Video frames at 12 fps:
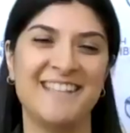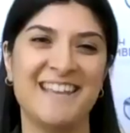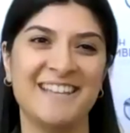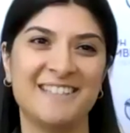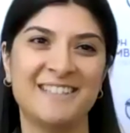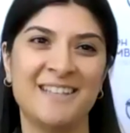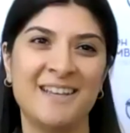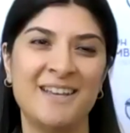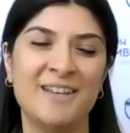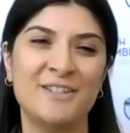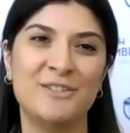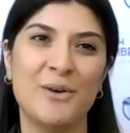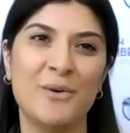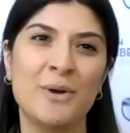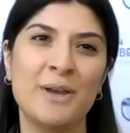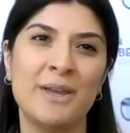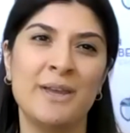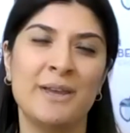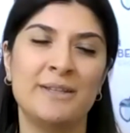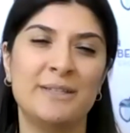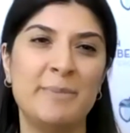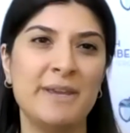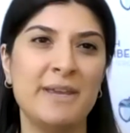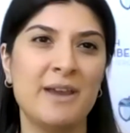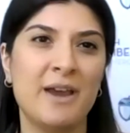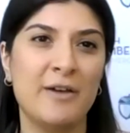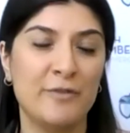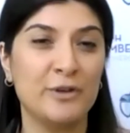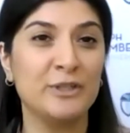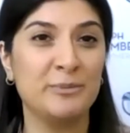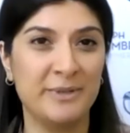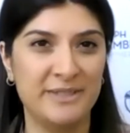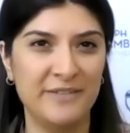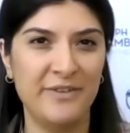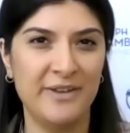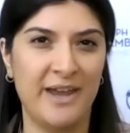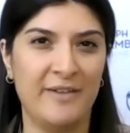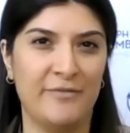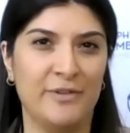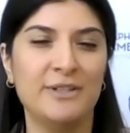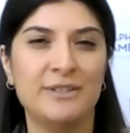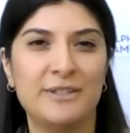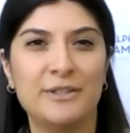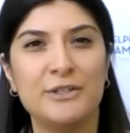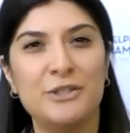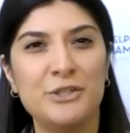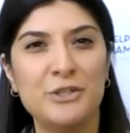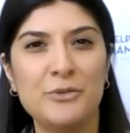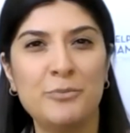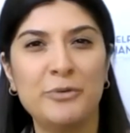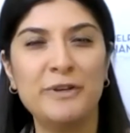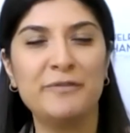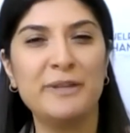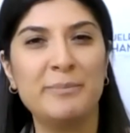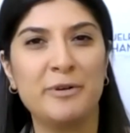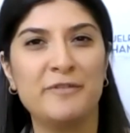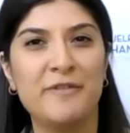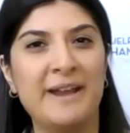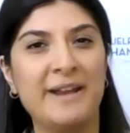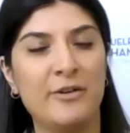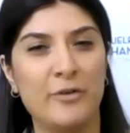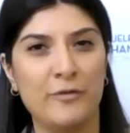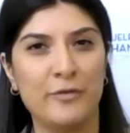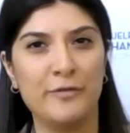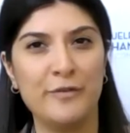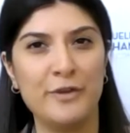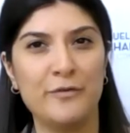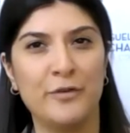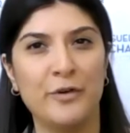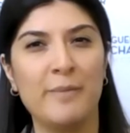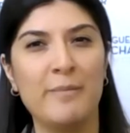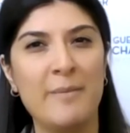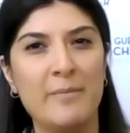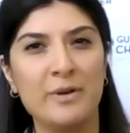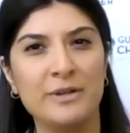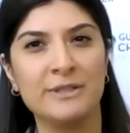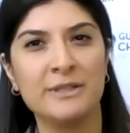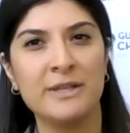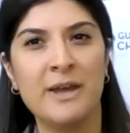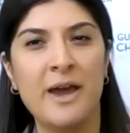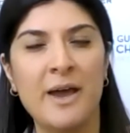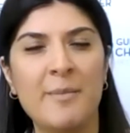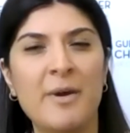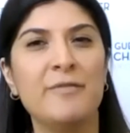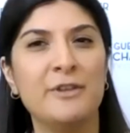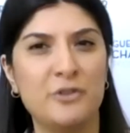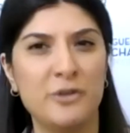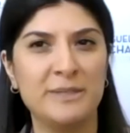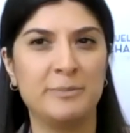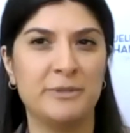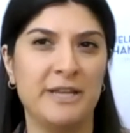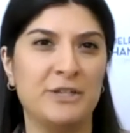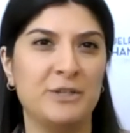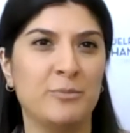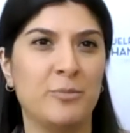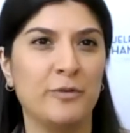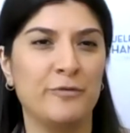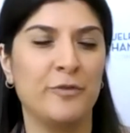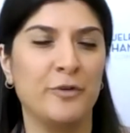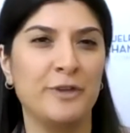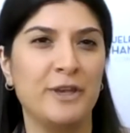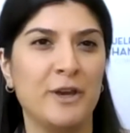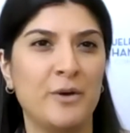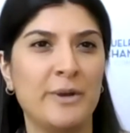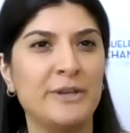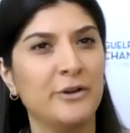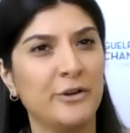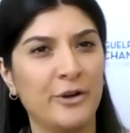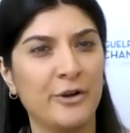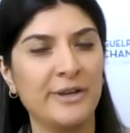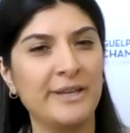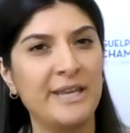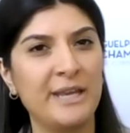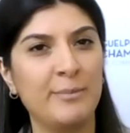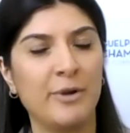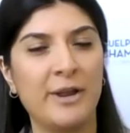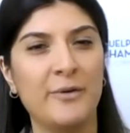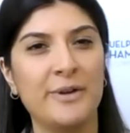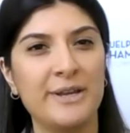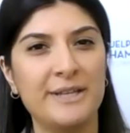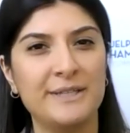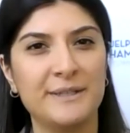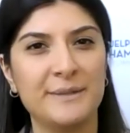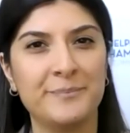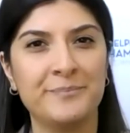thanks. So speaking of your specific efforts, could you briefly provide an overview for our members of the transportation portfolio and your current key priorities?